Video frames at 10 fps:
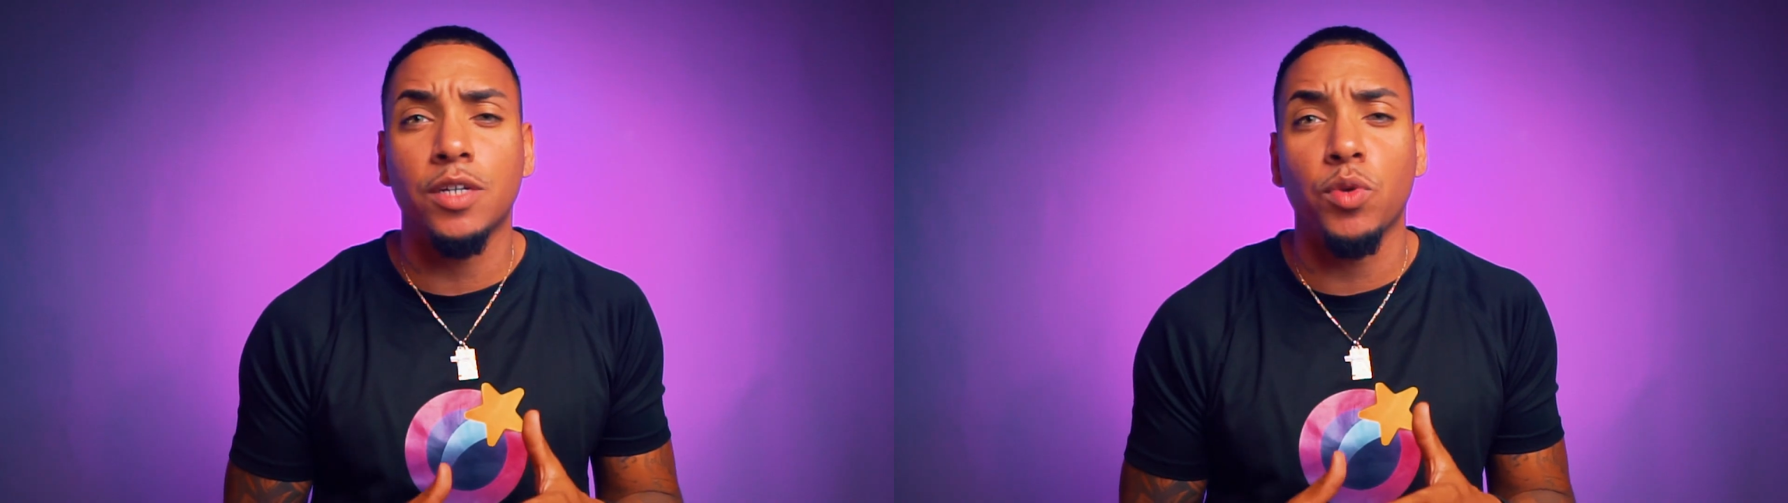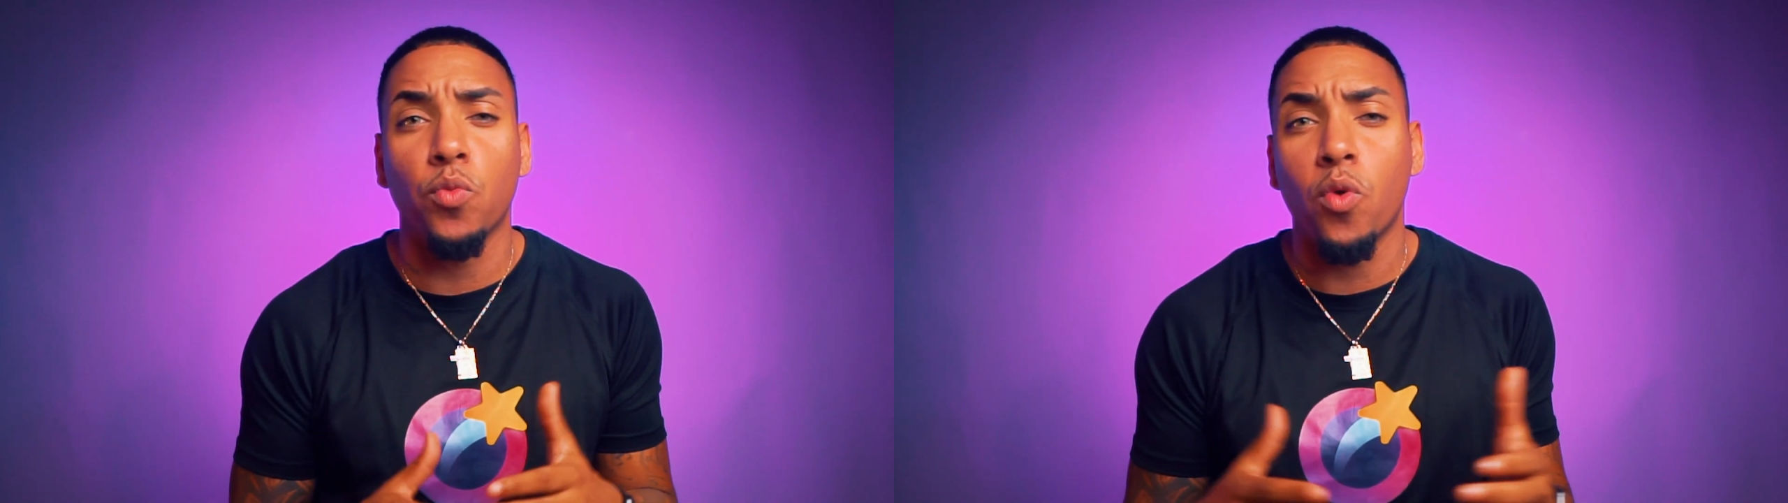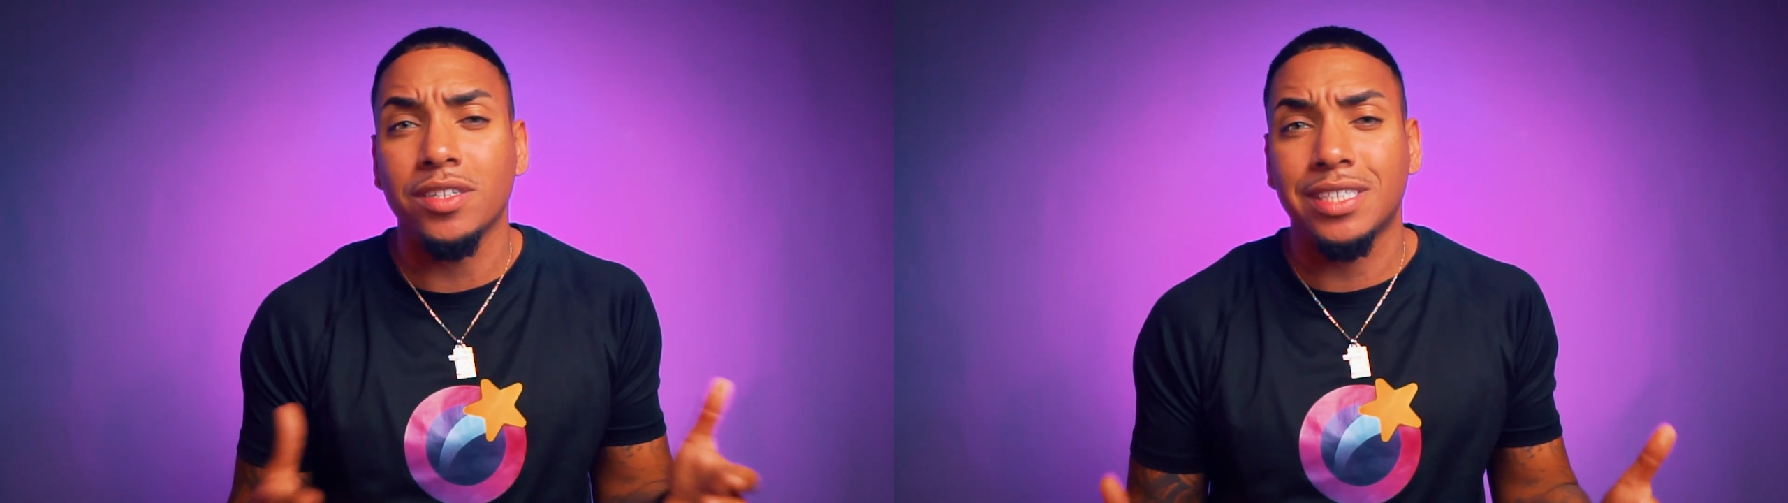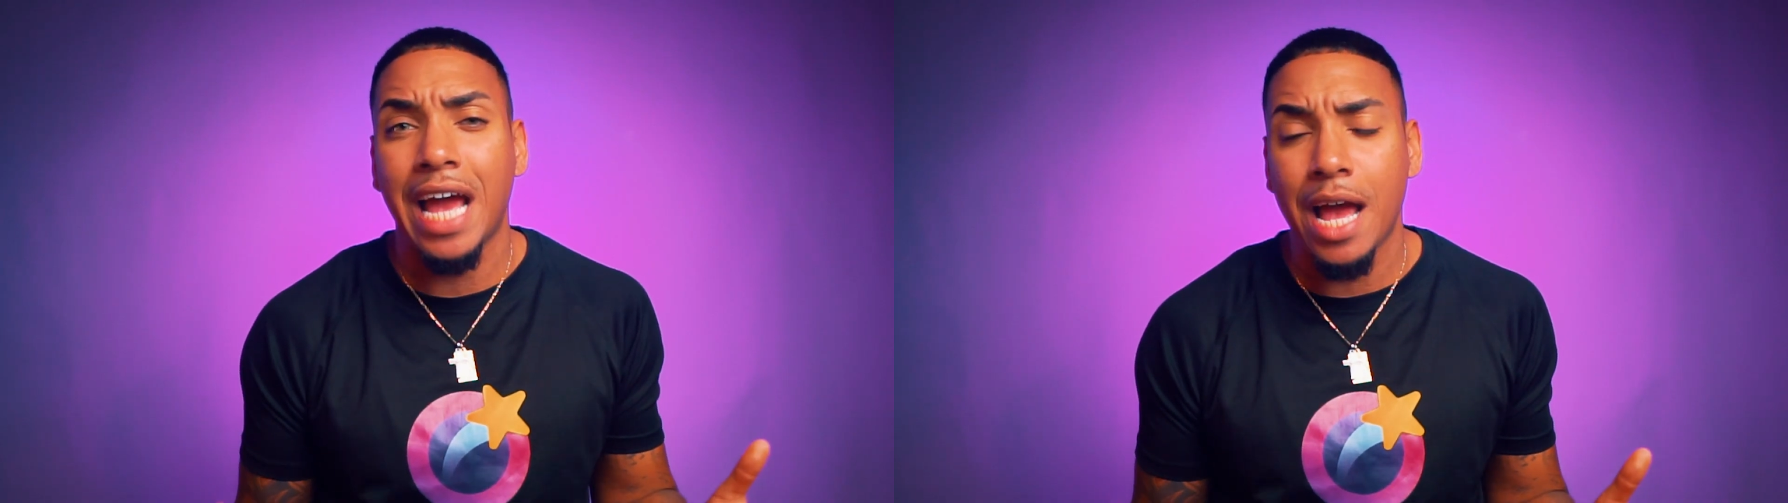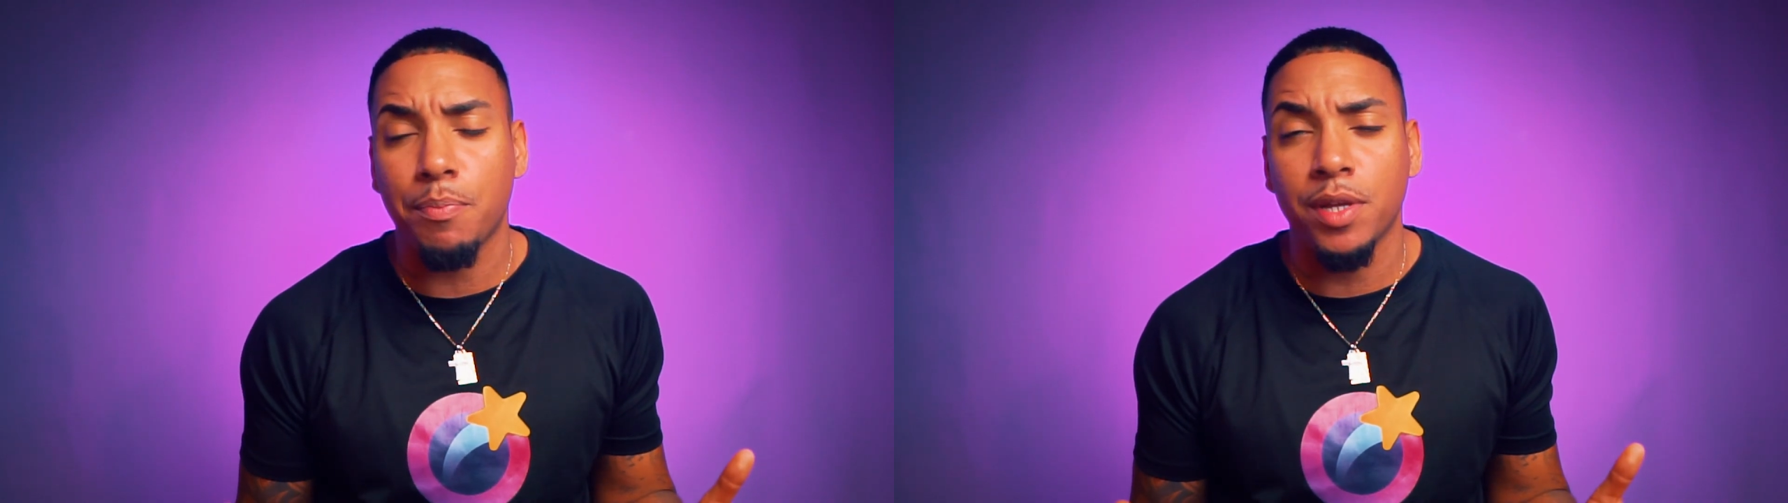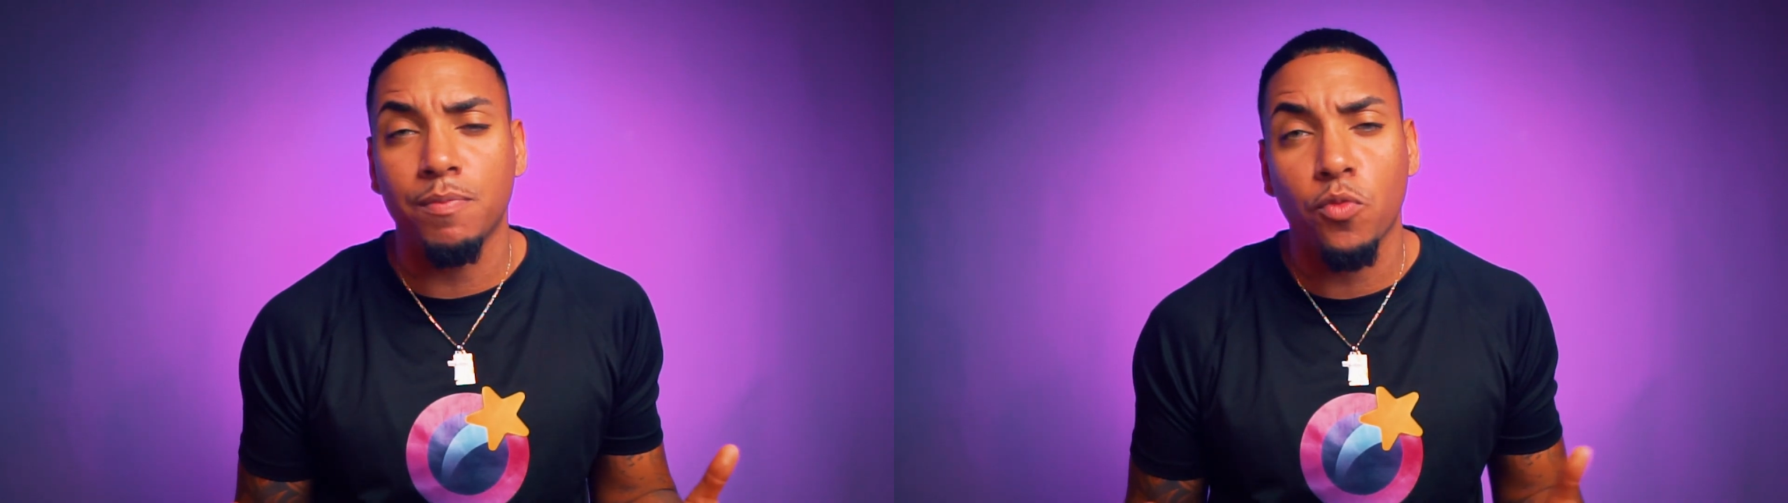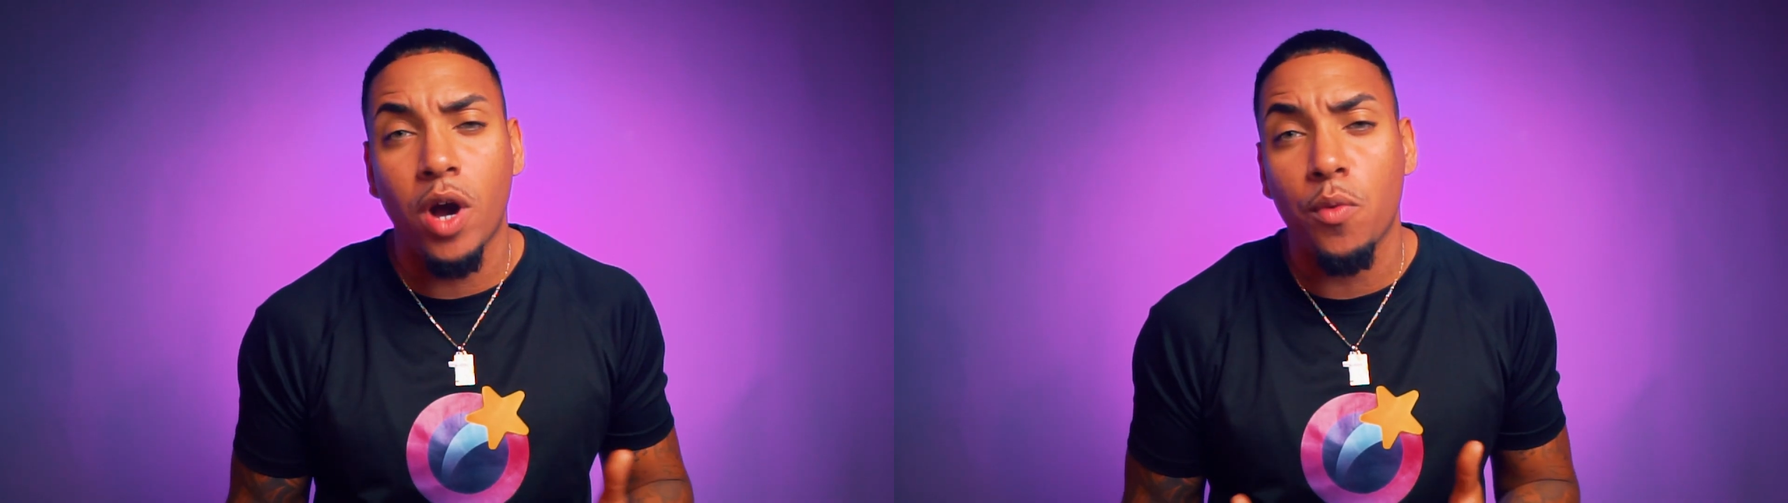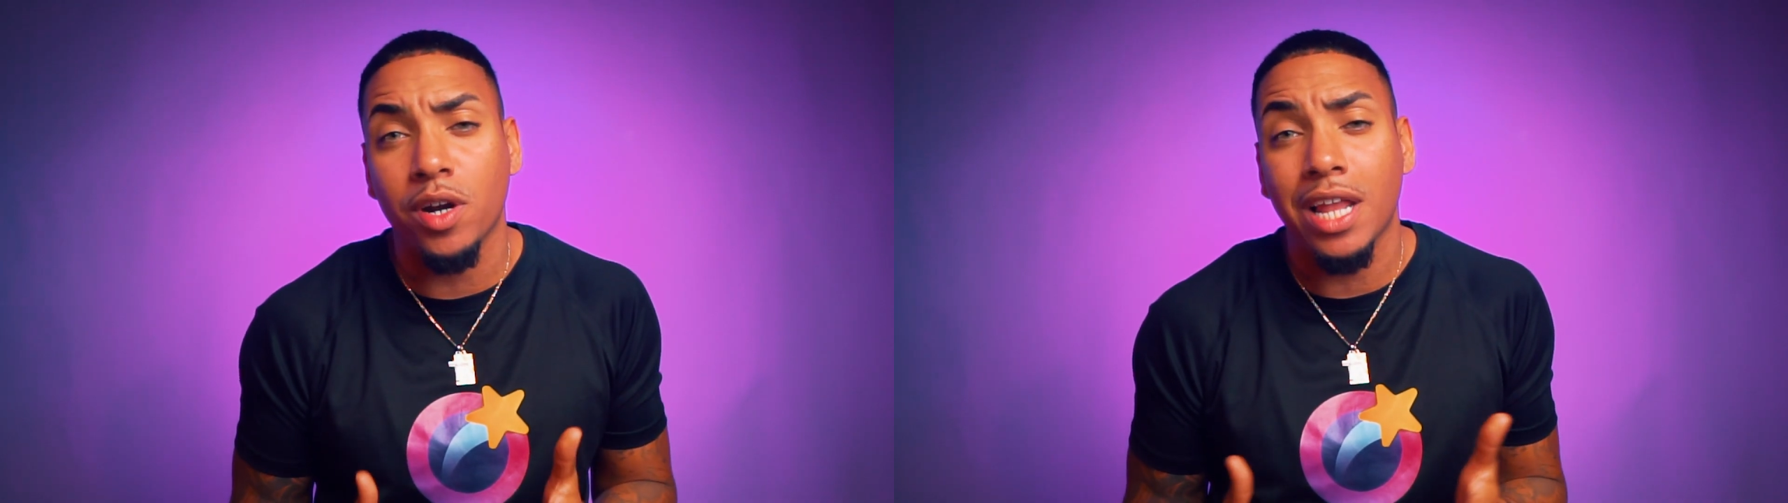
thing we want to happen while we're